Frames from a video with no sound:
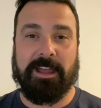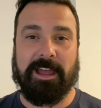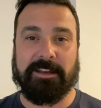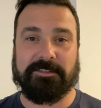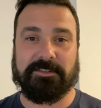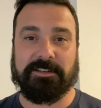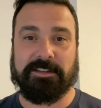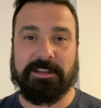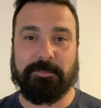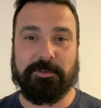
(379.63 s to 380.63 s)
and is going to
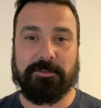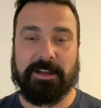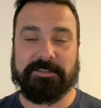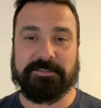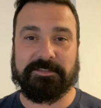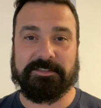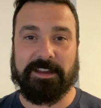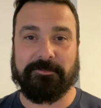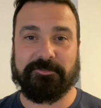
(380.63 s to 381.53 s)
keep you nice and safe.